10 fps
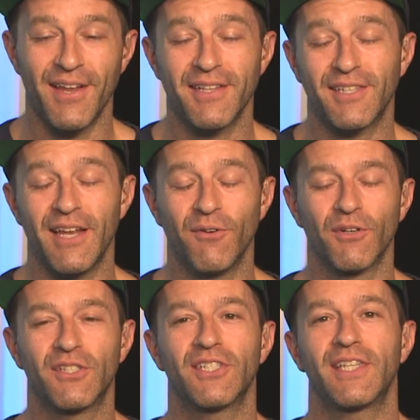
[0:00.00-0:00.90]
in order
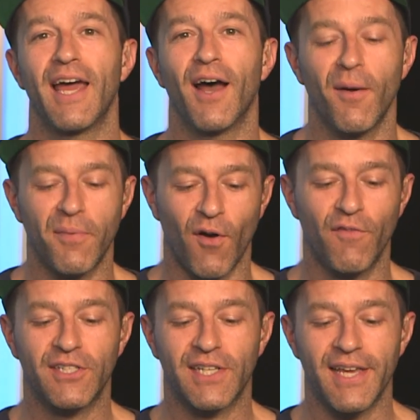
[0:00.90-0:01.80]
to stay up.
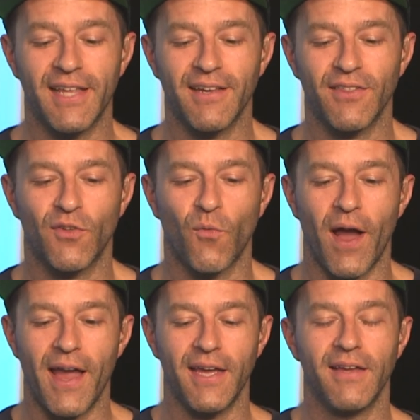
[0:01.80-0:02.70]
Obviously, the
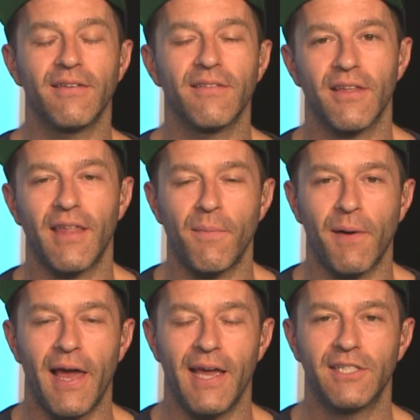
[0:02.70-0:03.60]
way that they
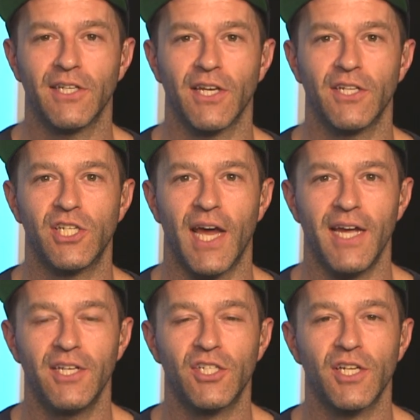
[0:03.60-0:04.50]
play isn't going to
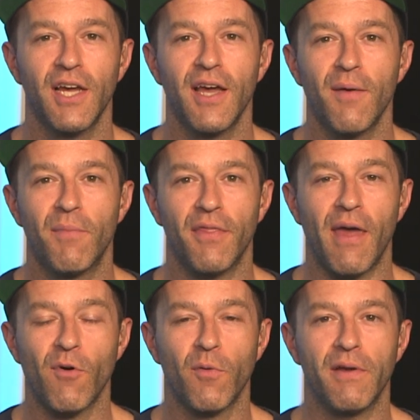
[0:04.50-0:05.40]
change, but they
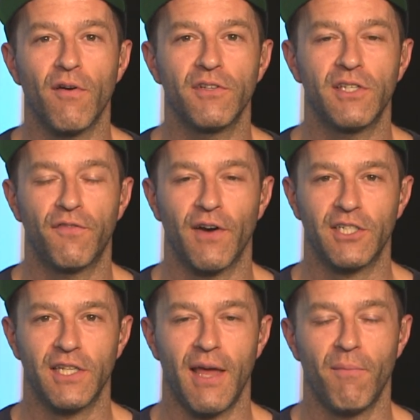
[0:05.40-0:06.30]
will be obviously fresh
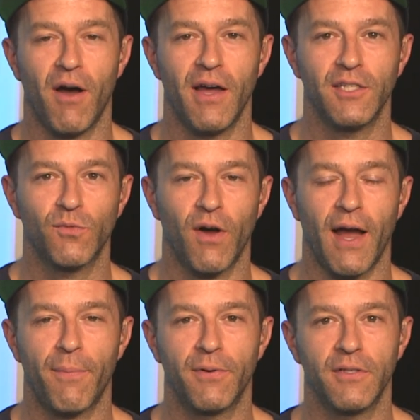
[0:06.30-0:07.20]
in their minds what
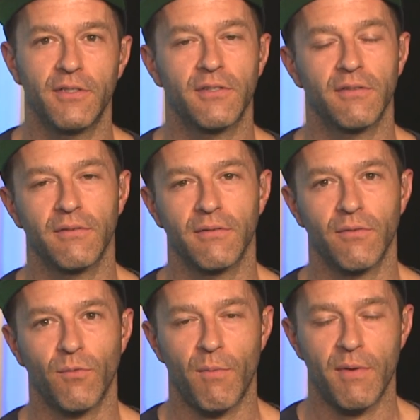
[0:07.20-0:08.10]
happened
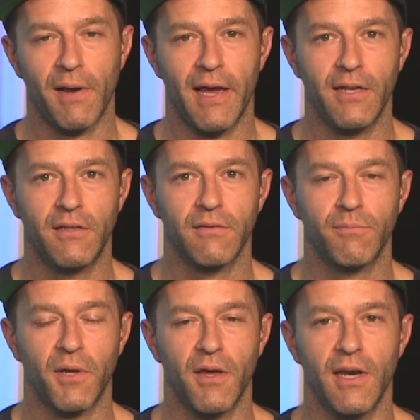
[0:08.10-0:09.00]
when we played
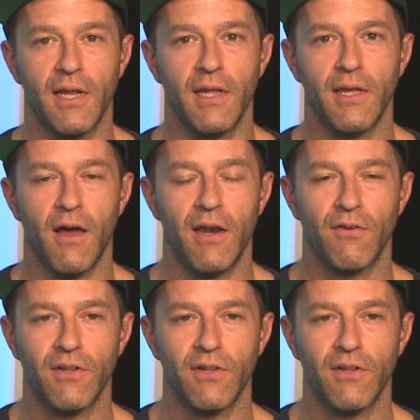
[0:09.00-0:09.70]
Burnley earlier on in the